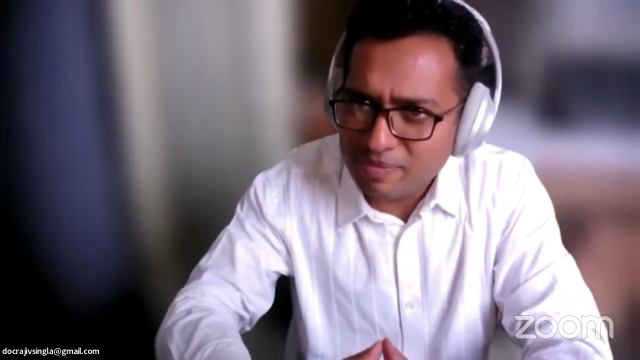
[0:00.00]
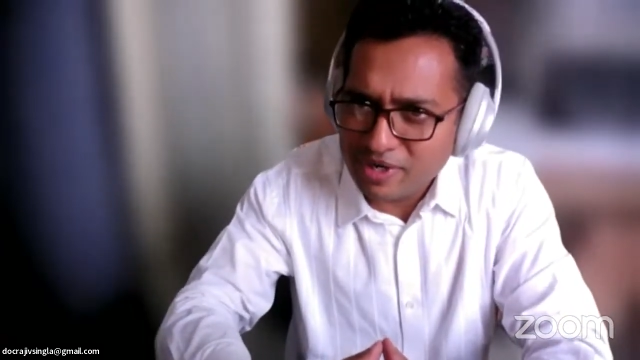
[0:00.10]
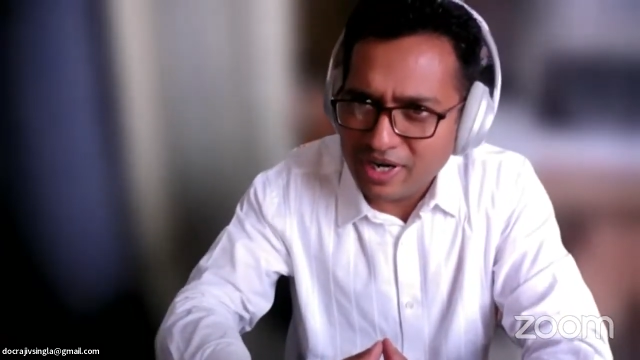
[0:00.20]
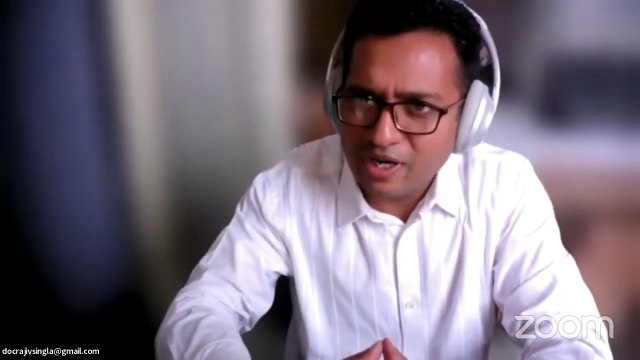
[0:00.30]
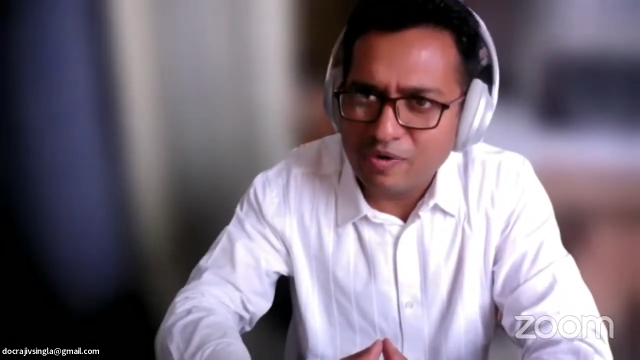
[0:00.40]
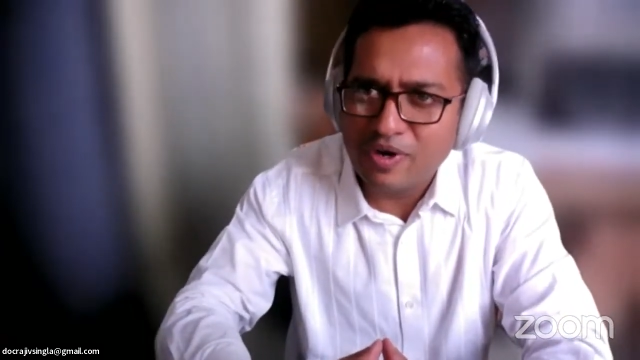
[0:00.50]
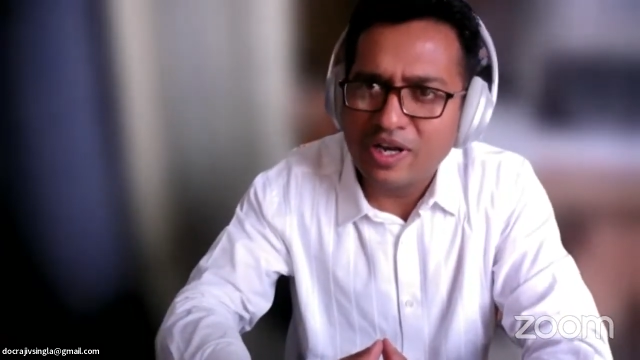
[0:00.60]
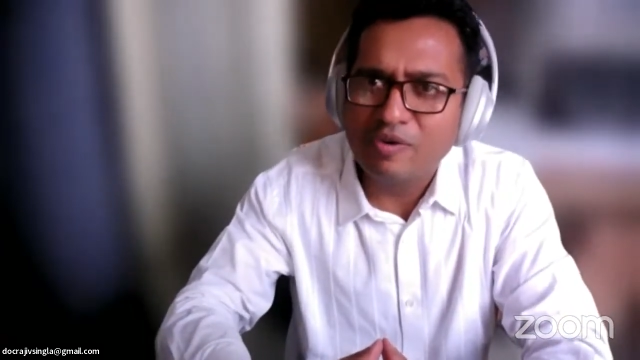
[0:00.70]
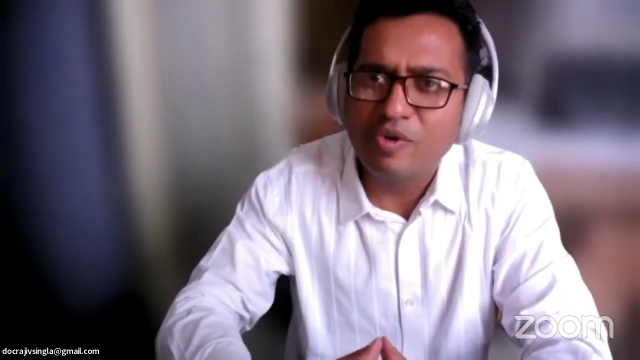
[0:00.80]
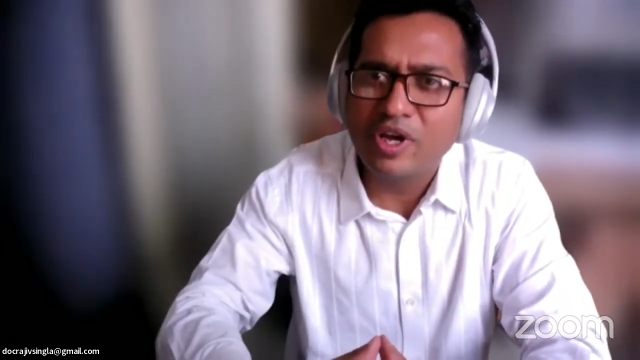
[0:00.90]
Sameer
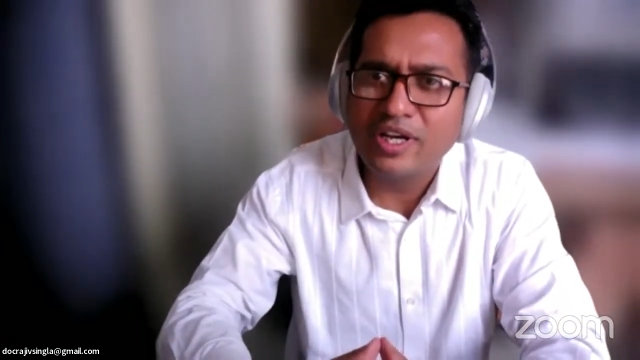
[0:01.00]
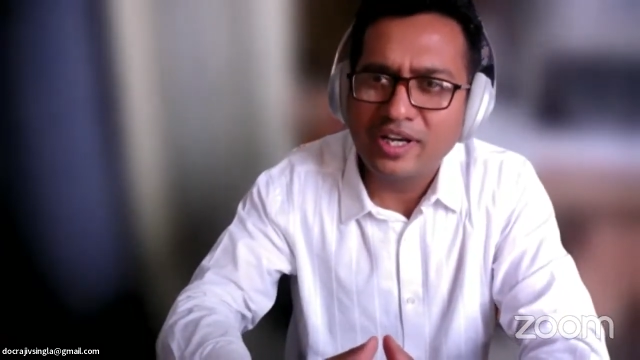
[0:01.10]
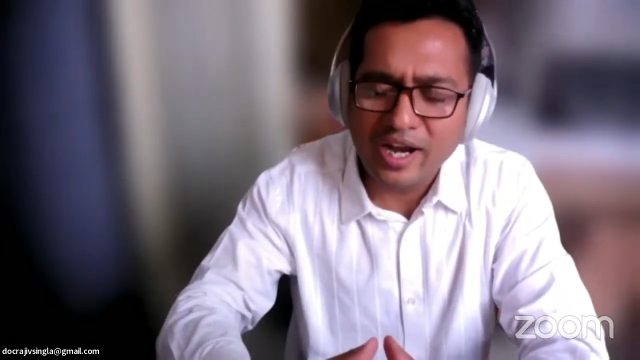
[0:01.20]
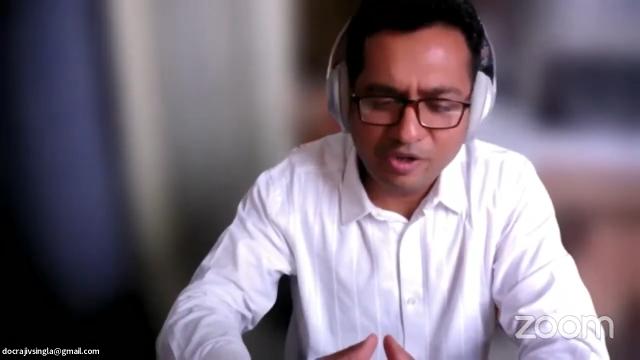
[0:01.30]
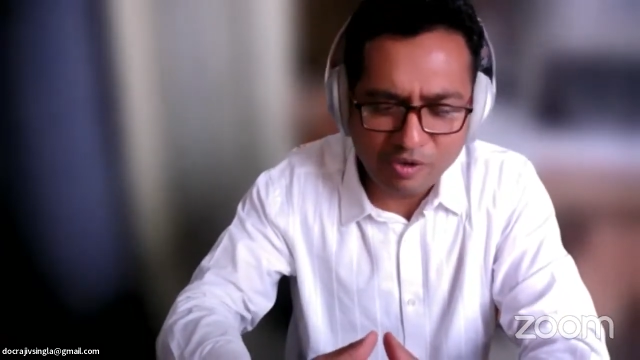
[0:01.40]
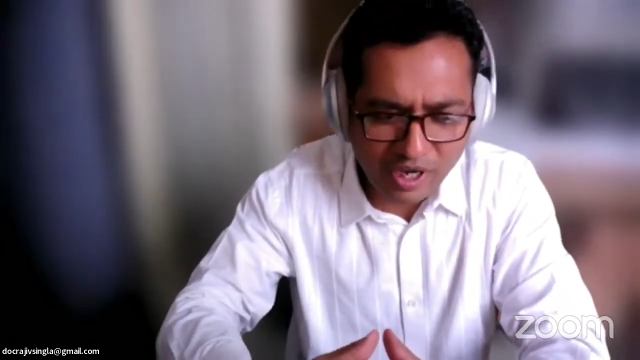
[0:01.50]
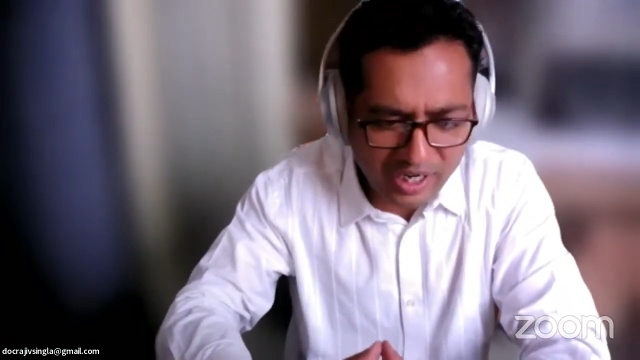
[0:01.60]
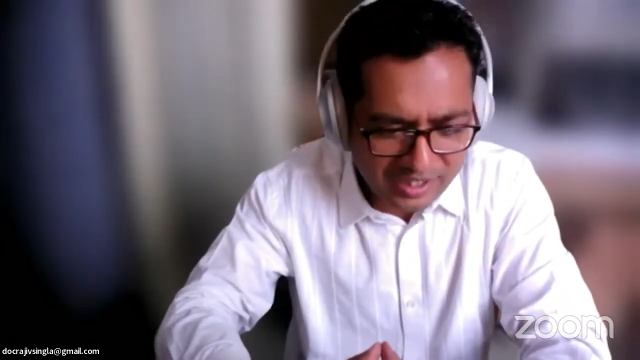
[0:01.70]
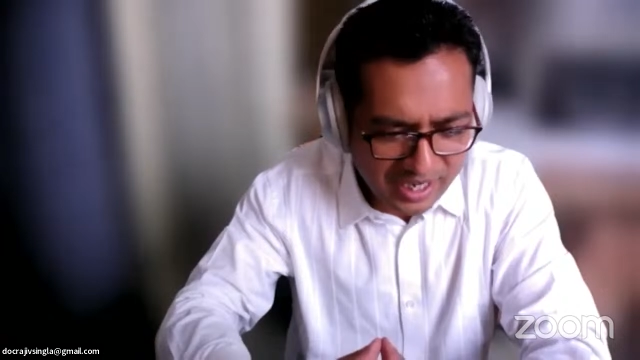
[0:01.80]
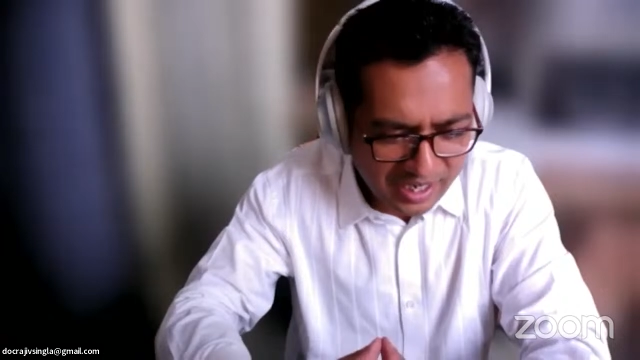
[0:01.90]
Agarwal, where he tried to
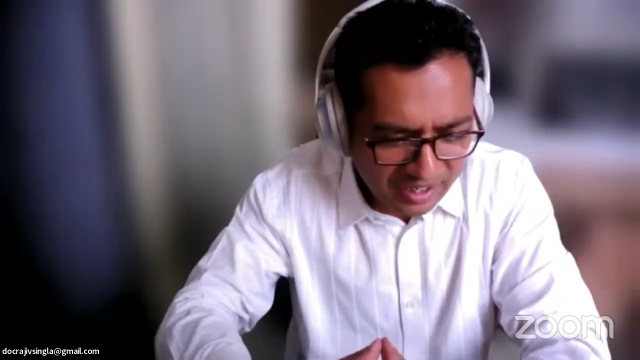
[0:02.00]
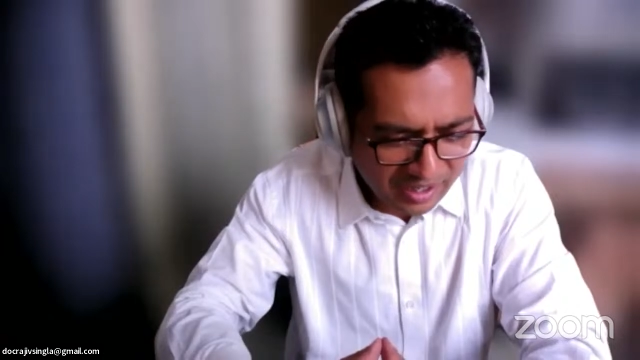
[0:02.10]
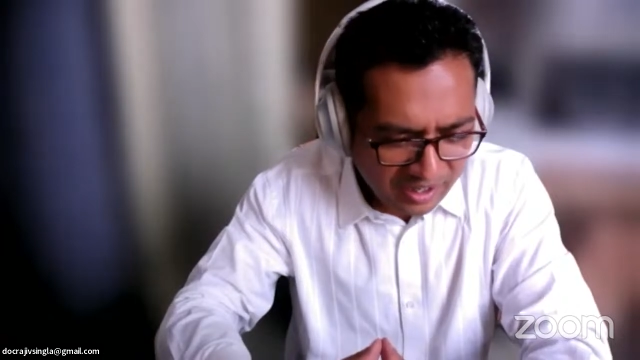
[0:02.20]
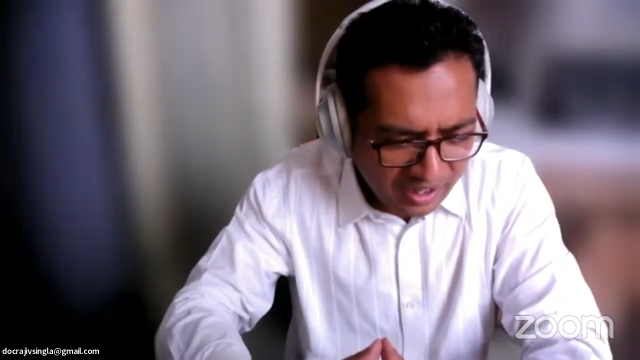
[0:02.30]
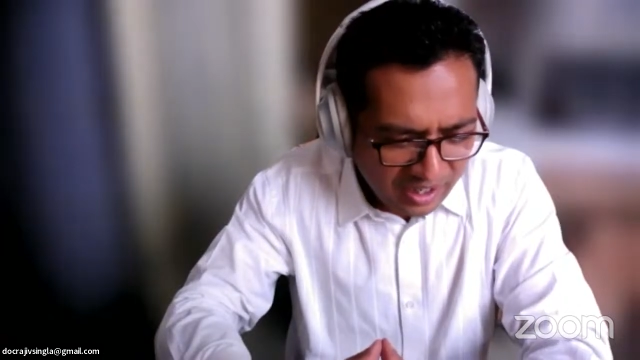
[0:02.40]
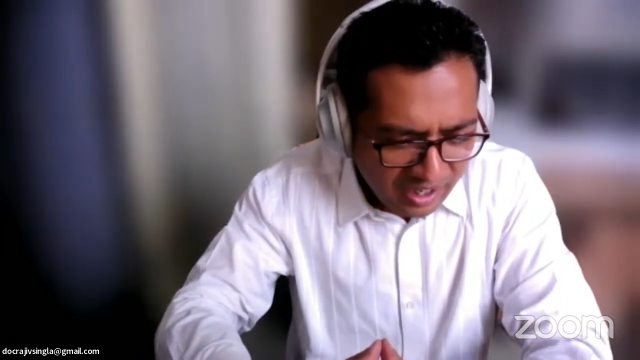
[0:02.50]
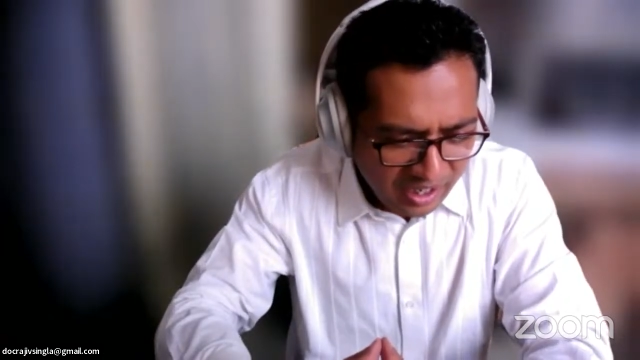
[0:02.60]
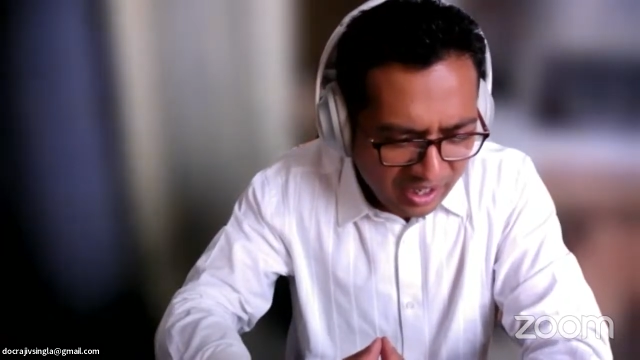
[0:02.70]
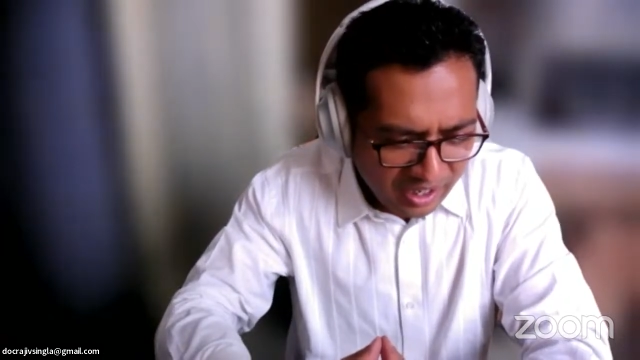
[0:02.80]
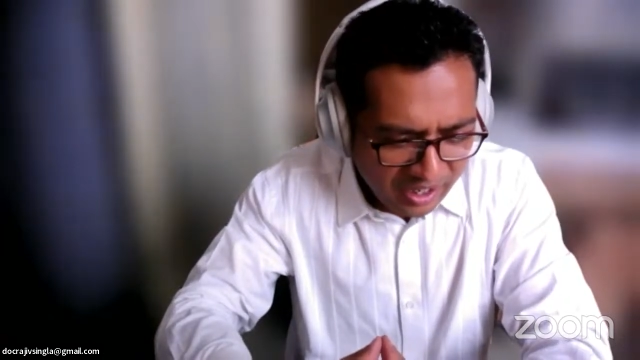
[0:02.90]
tell us that
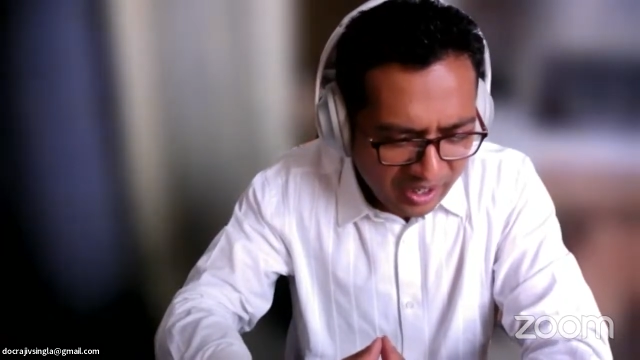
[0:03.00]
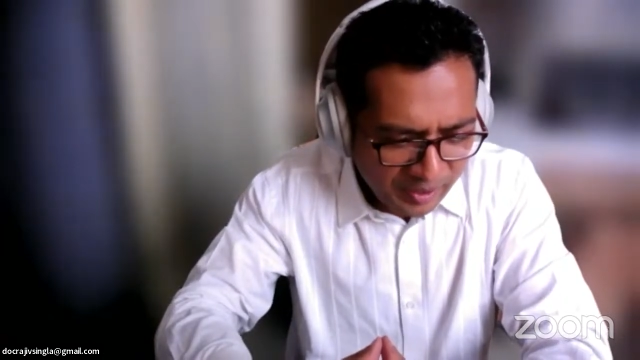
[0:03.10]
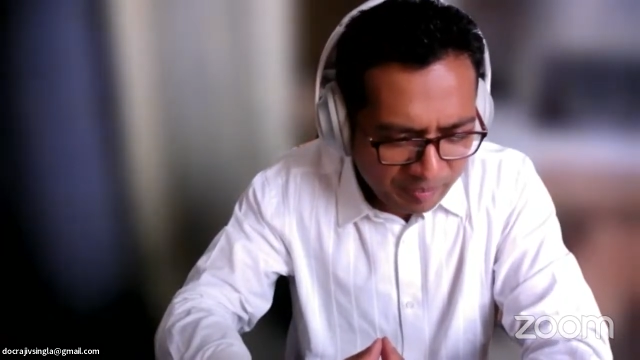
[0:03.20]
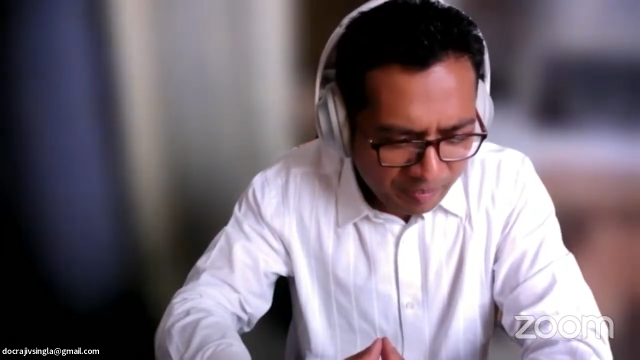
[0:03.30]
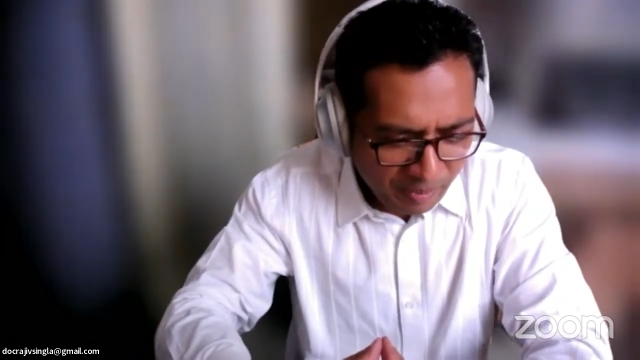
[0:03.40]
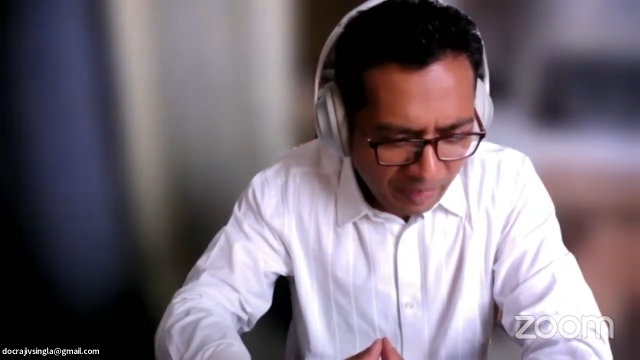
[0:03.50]
uh,